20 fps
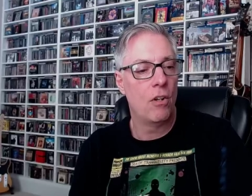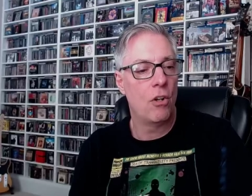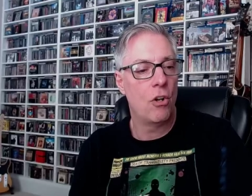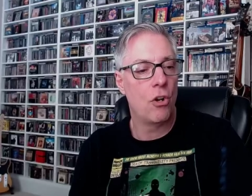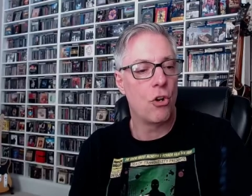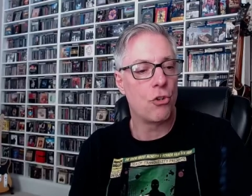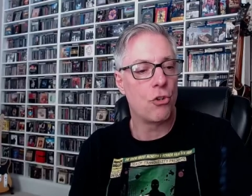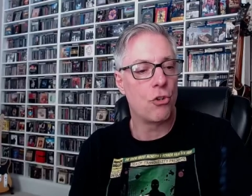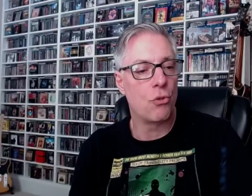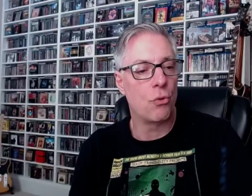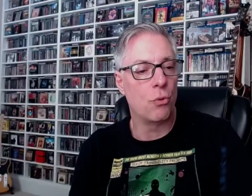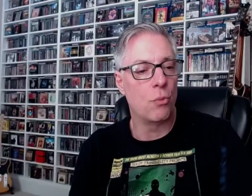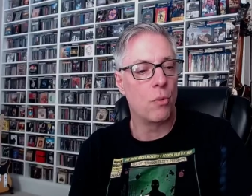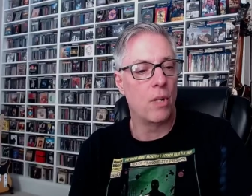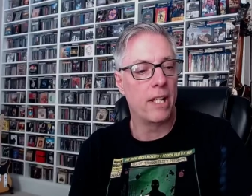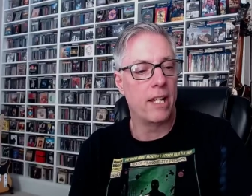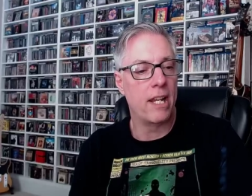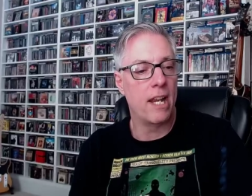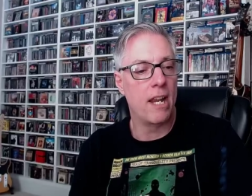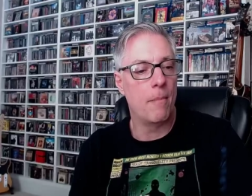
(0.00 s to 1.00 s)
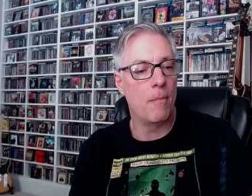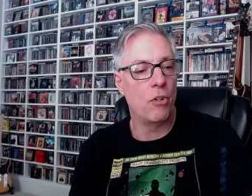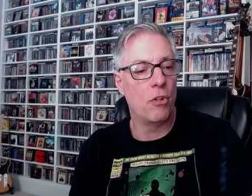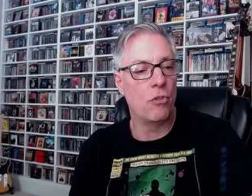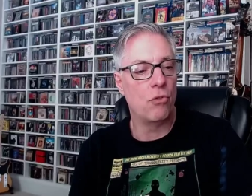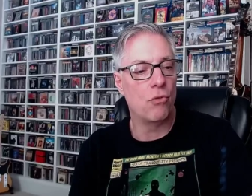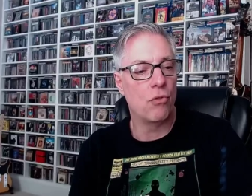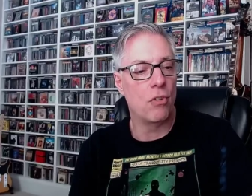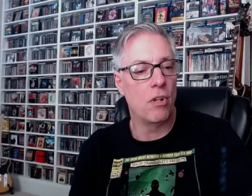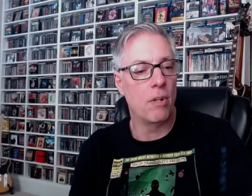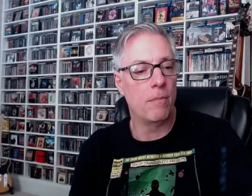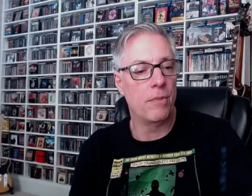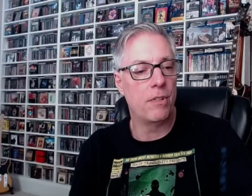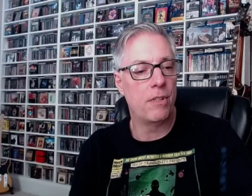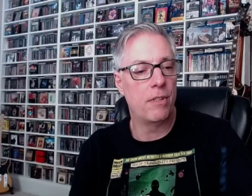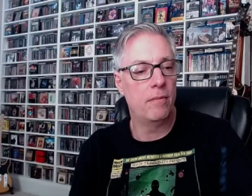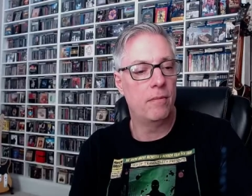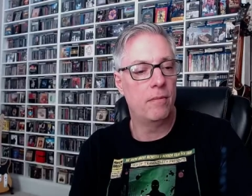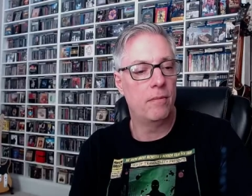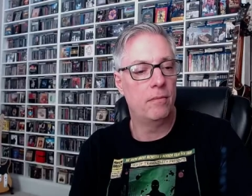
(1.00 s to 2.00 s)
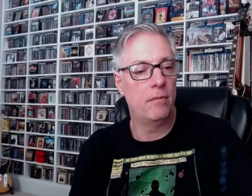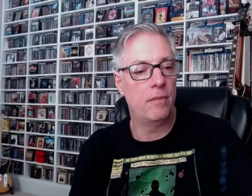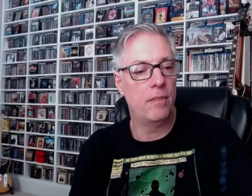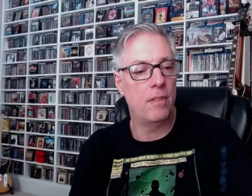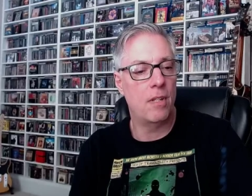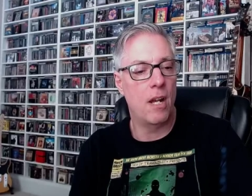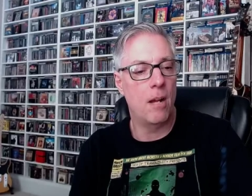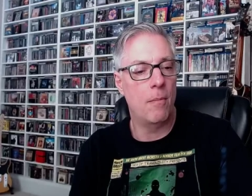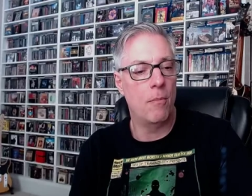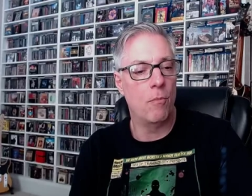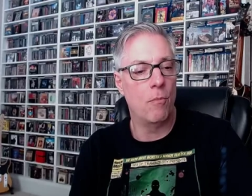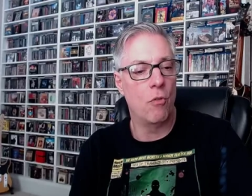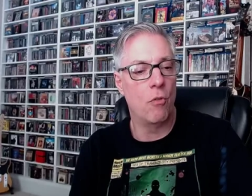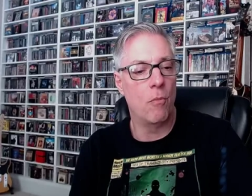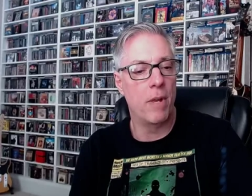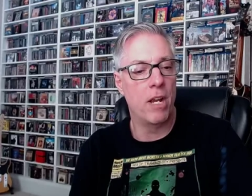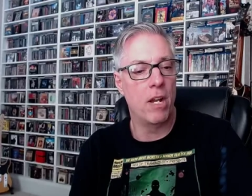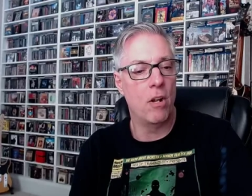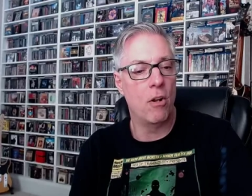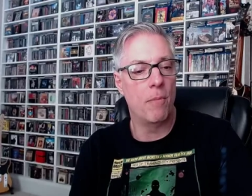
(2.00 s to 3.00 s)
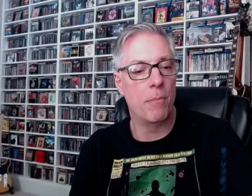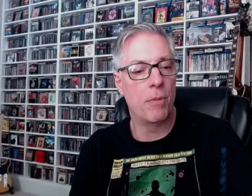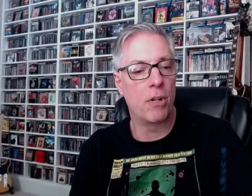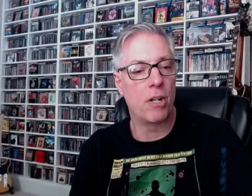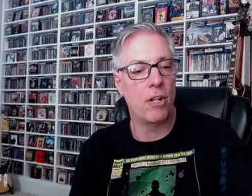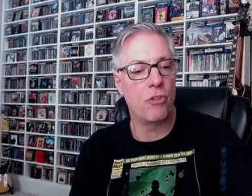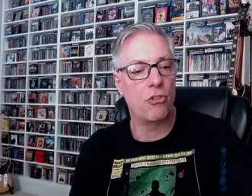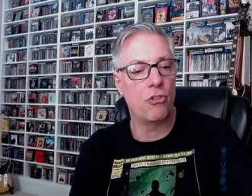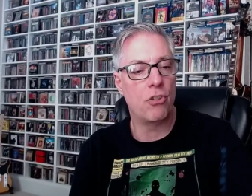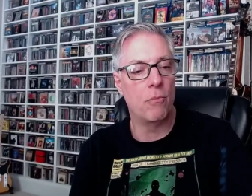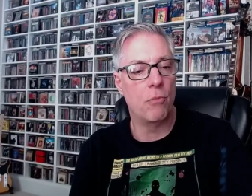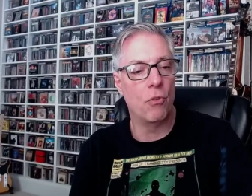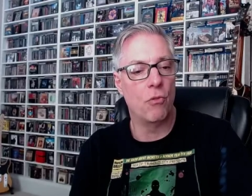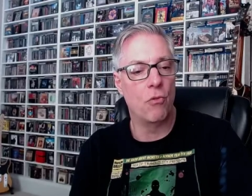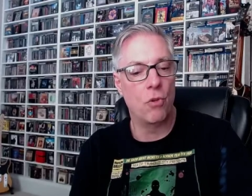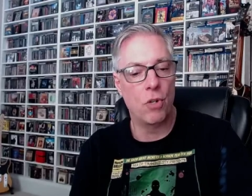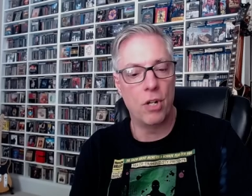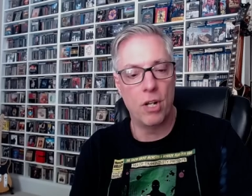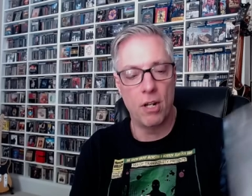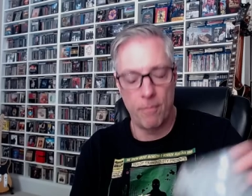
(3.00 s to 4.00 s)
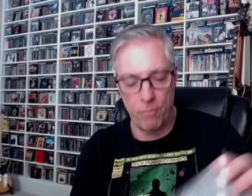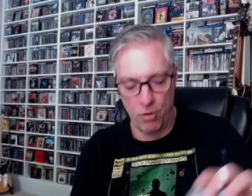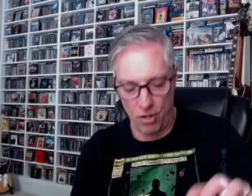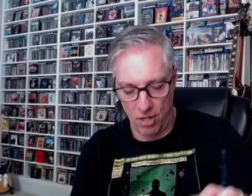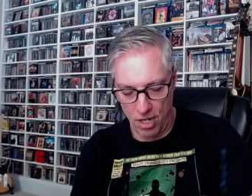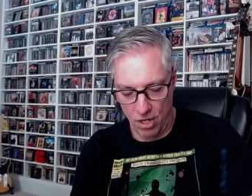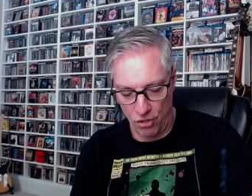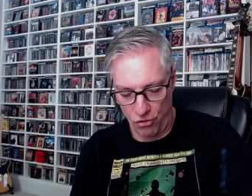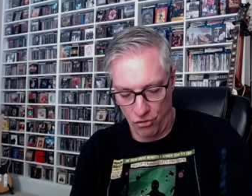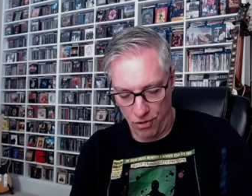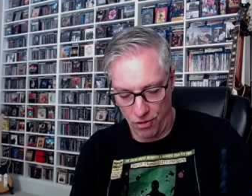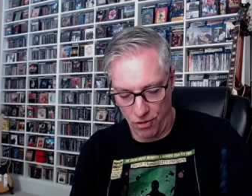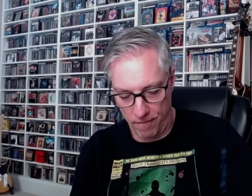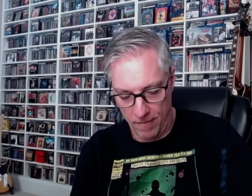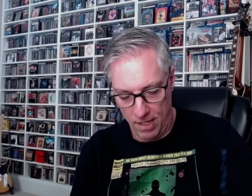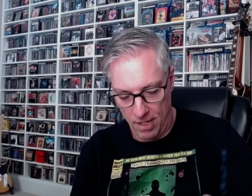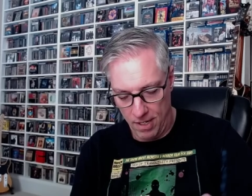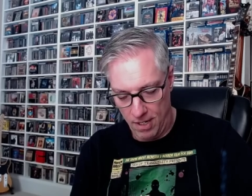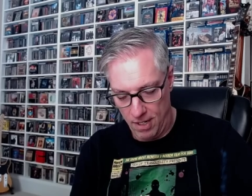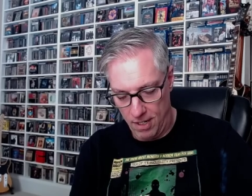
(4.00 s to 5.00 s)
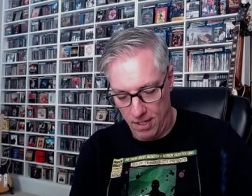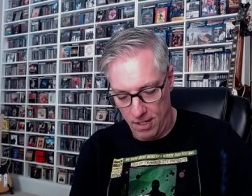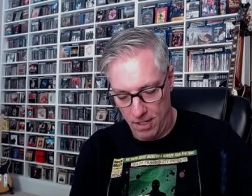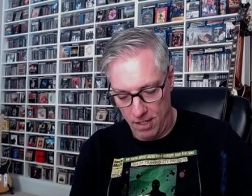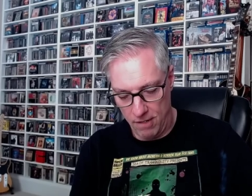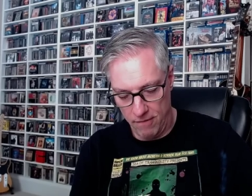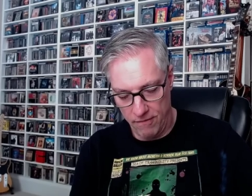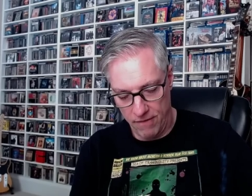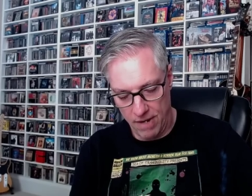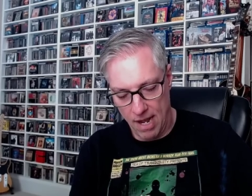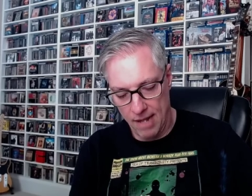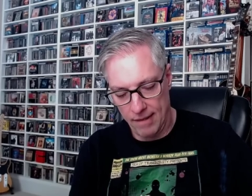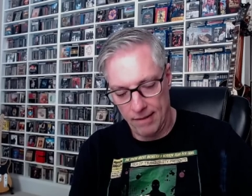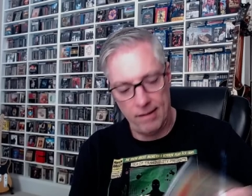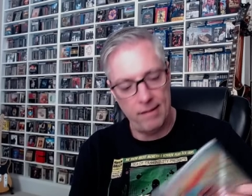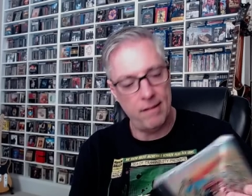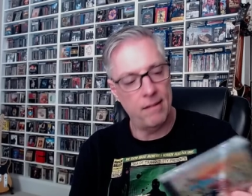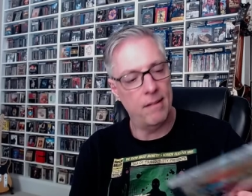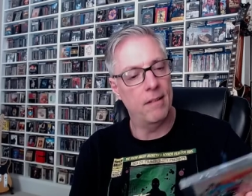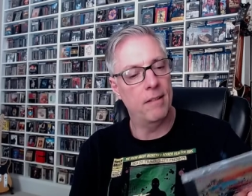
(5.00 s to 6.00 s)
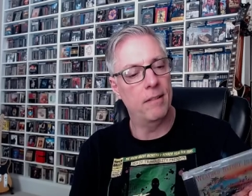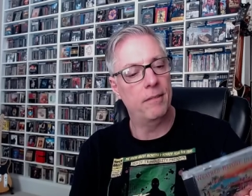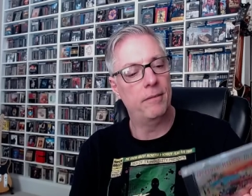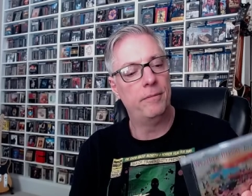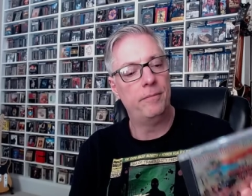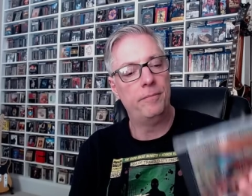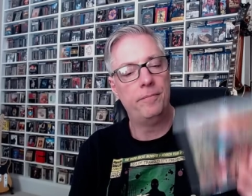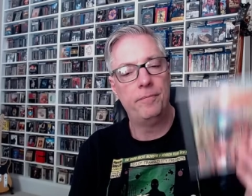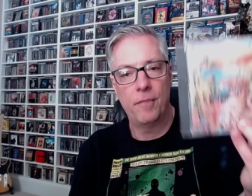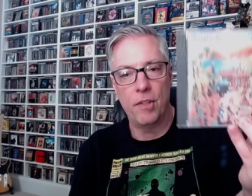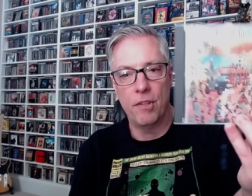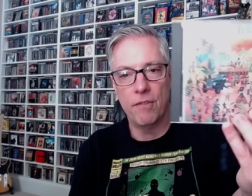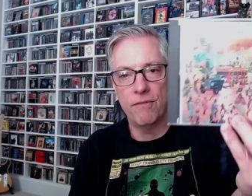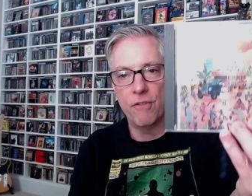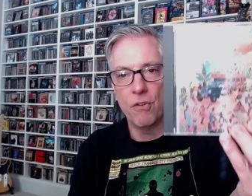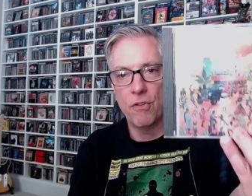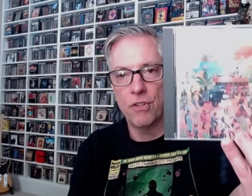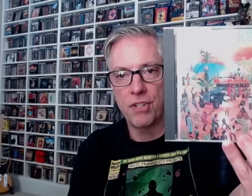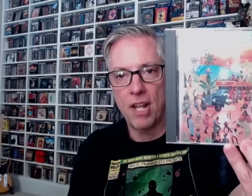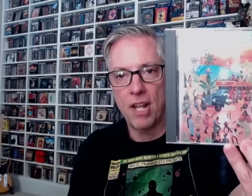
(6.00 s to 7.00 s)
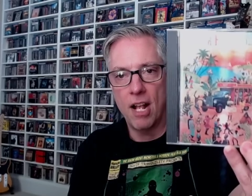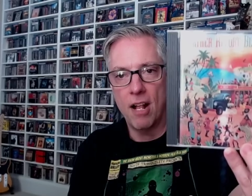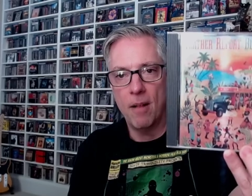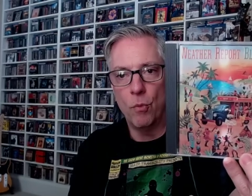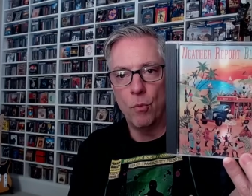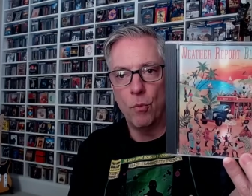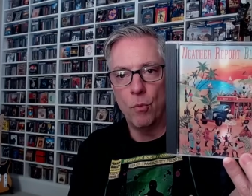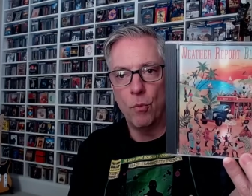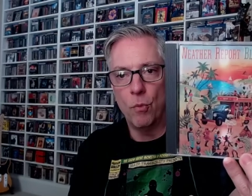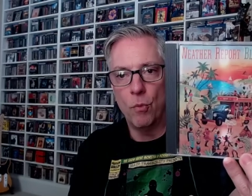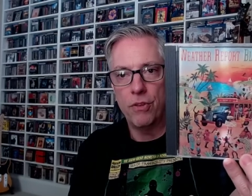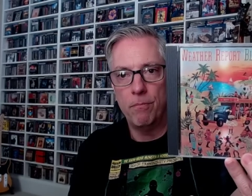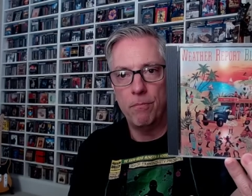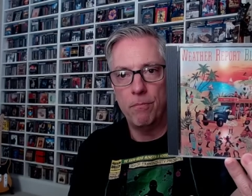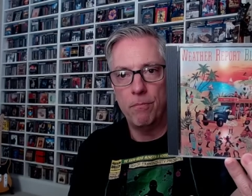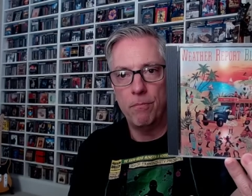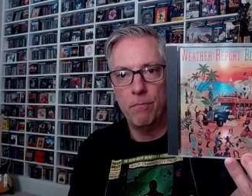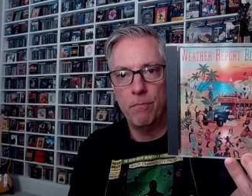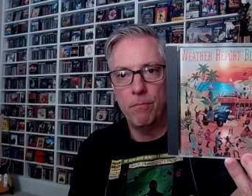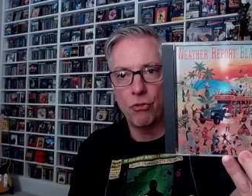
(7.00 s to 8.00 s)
Herschel Dwellingham on drums, Dama Romeo on percussion, Marunga on percussion. You've got uh, the first album with Mr.